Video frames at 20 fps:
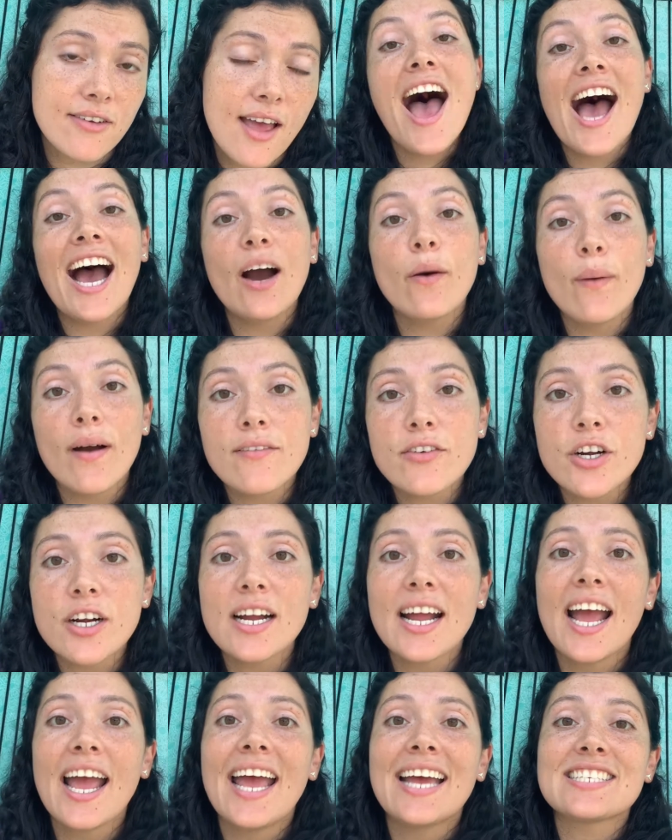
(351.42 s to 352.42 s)

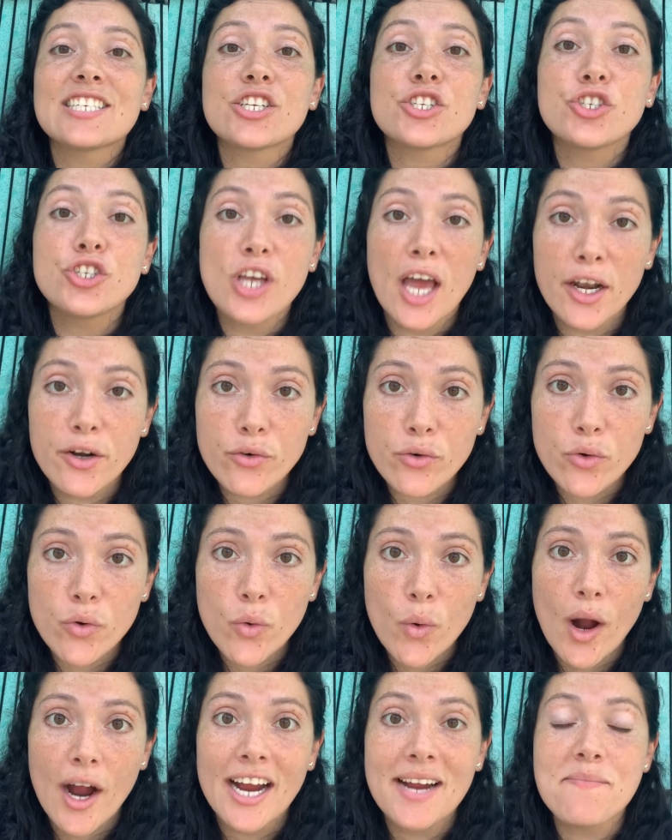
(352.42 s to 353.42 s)
However, as a general
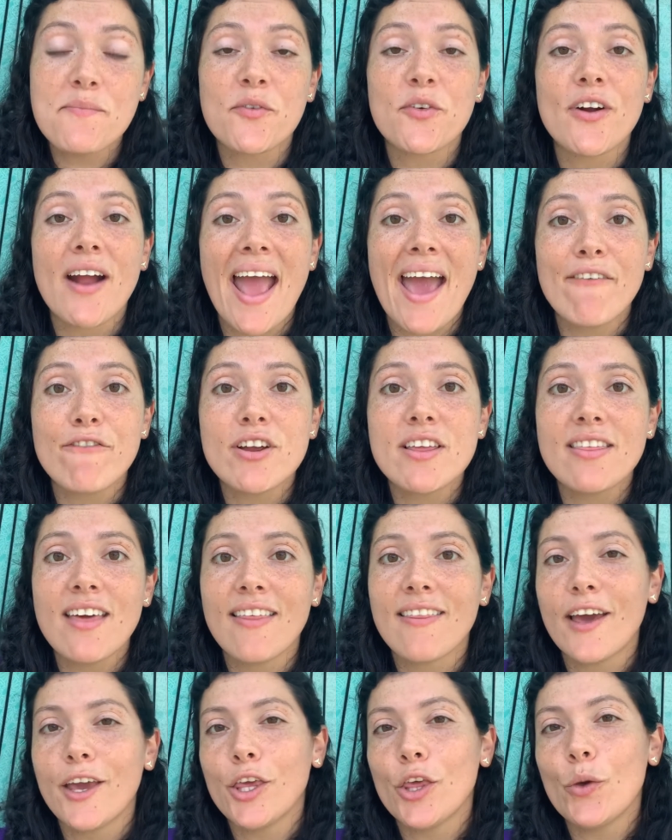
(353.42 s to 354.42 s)
requirement for
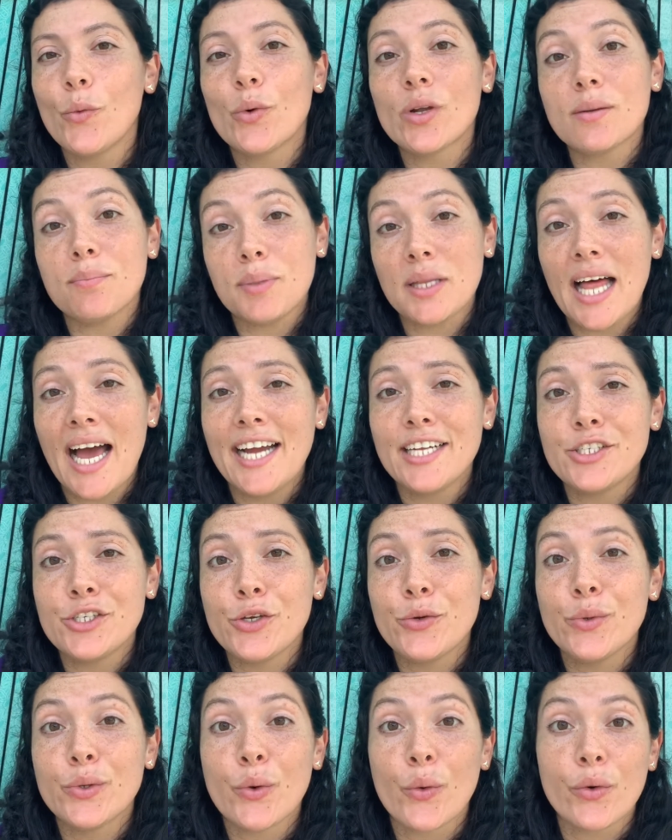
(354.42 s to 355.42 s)
everything that you would apply
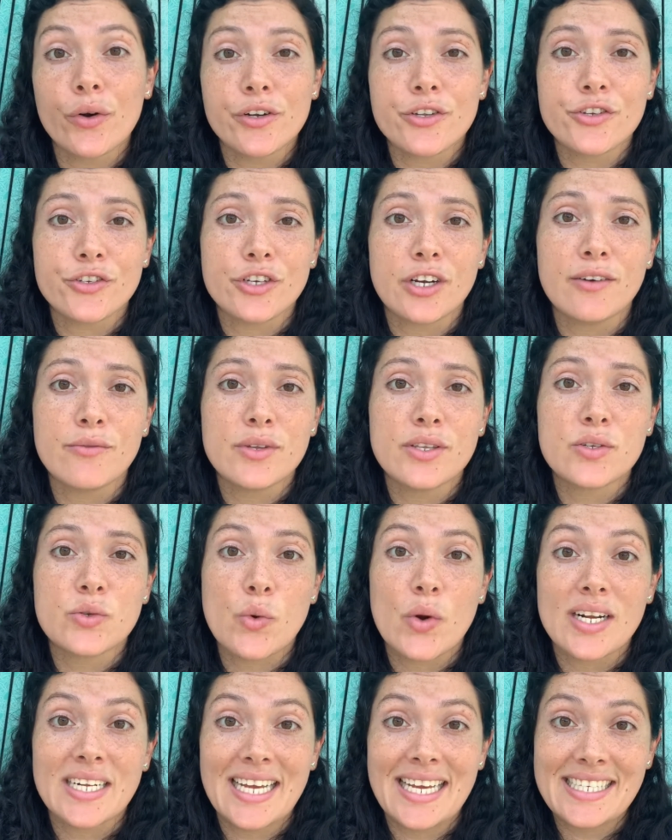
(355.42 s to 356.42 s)
to in order to serve with this
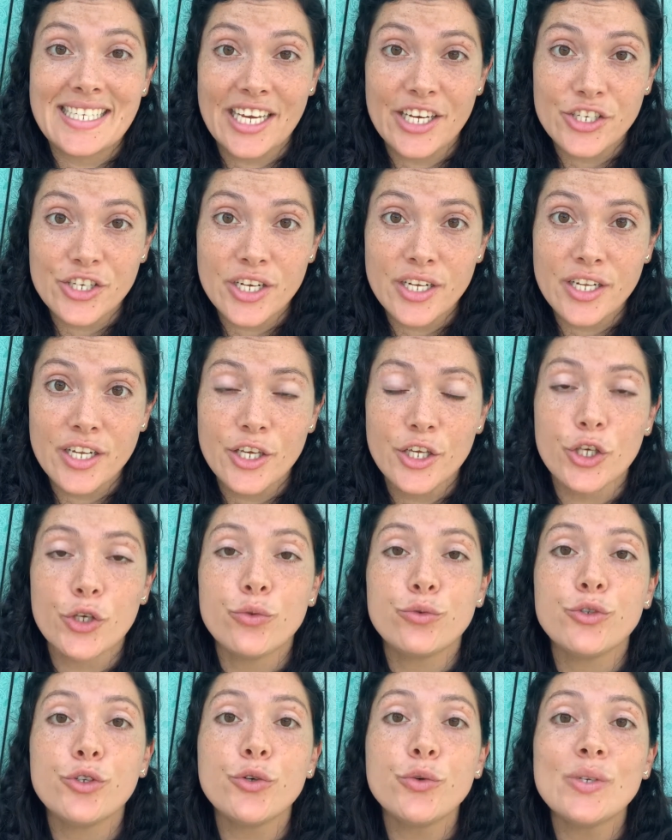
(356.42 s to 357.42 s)
organization,
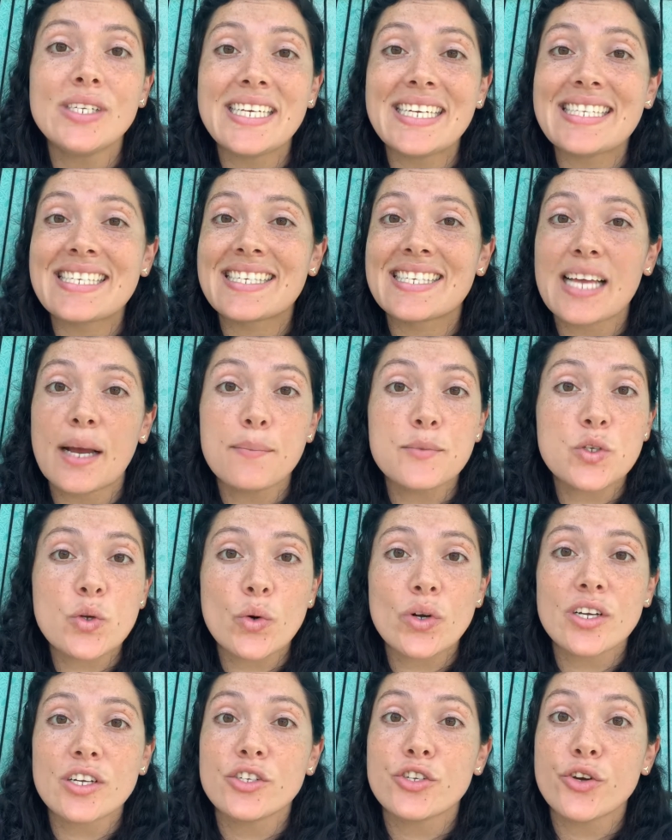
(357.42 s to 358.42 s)
you do need some
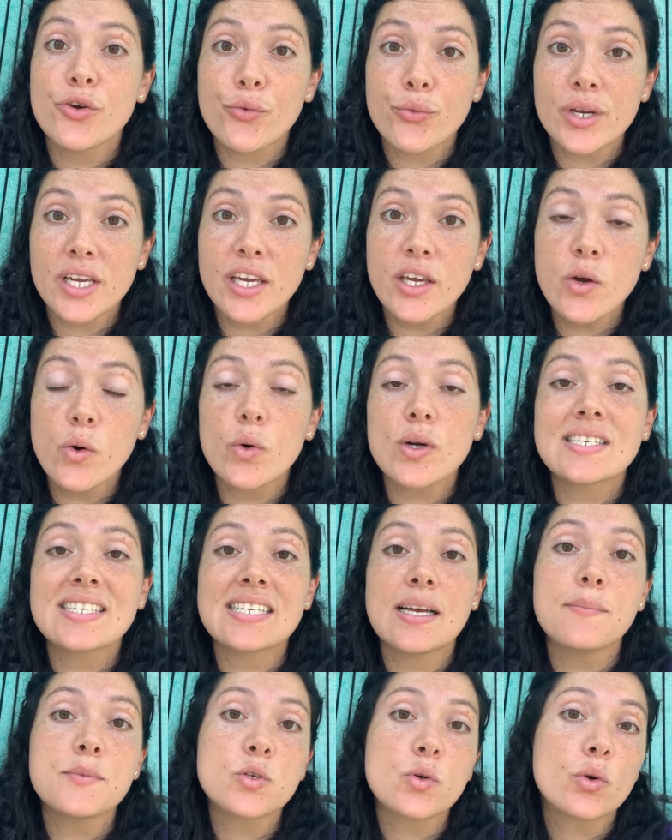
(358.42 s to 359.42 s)
sort of degree or
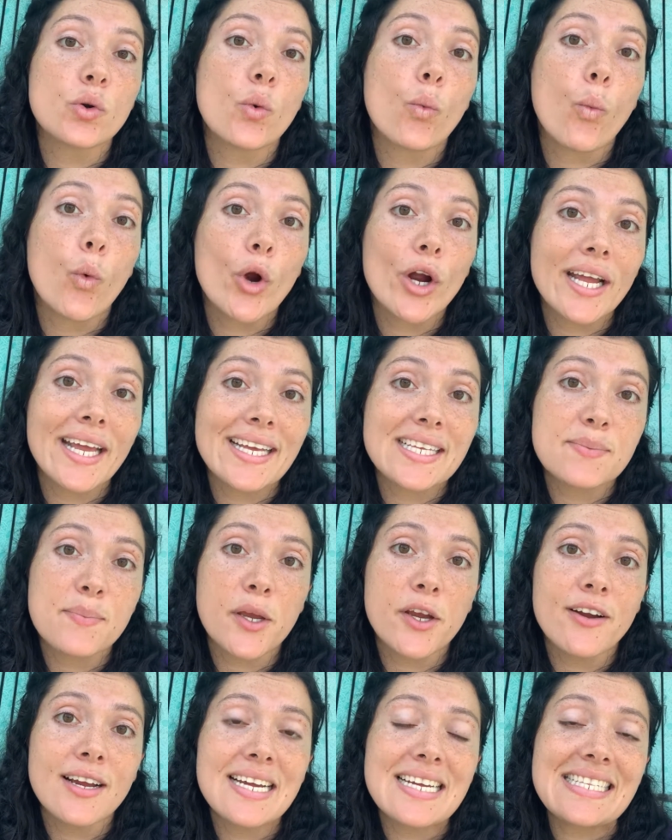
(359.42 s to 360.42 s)
some sort of work
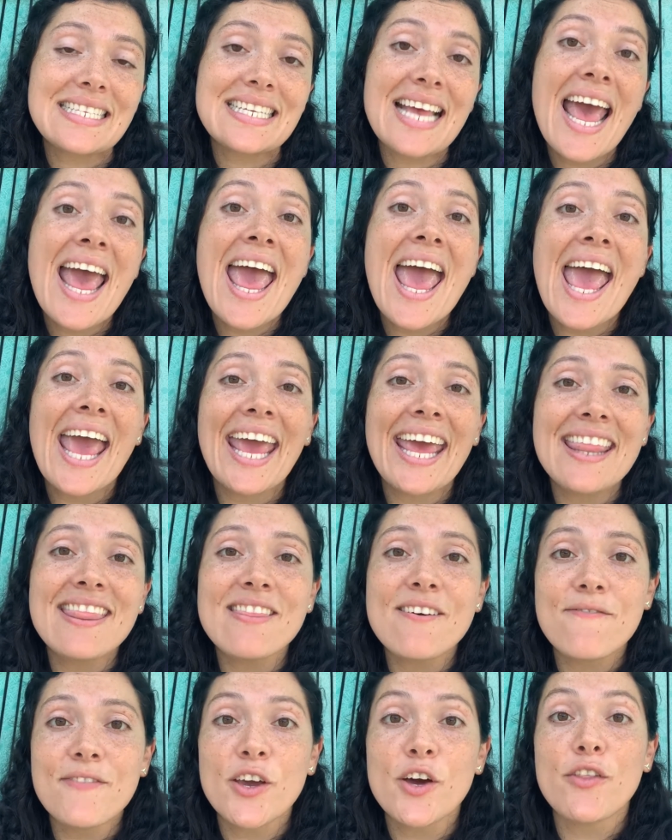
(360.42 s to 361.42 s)
experience in
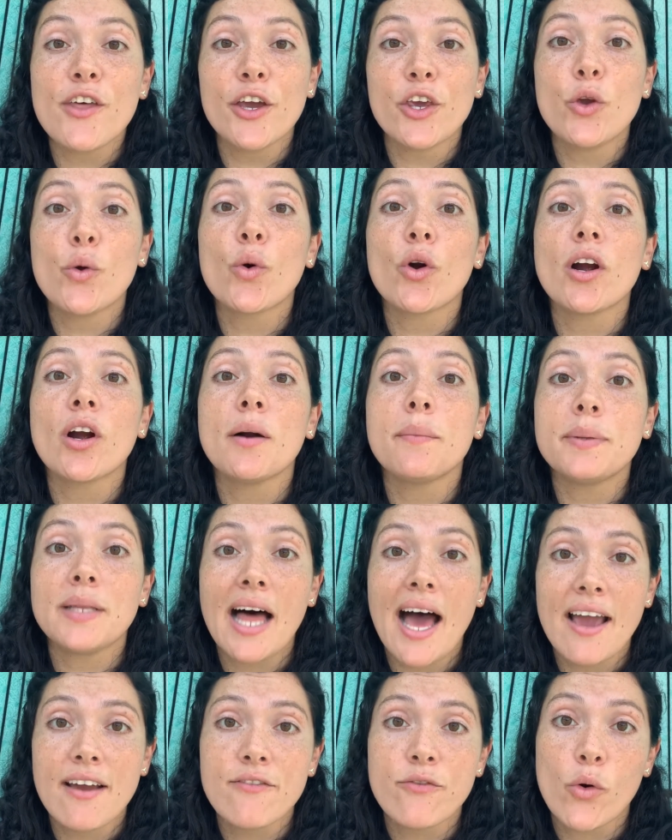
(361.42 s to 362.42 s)
the field that you are
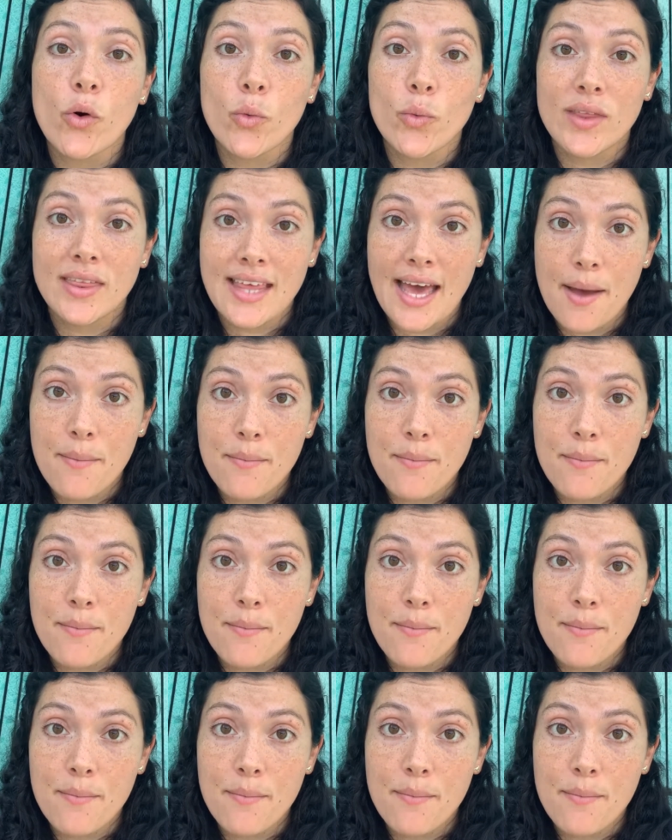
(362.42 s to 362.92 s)
applying for with them.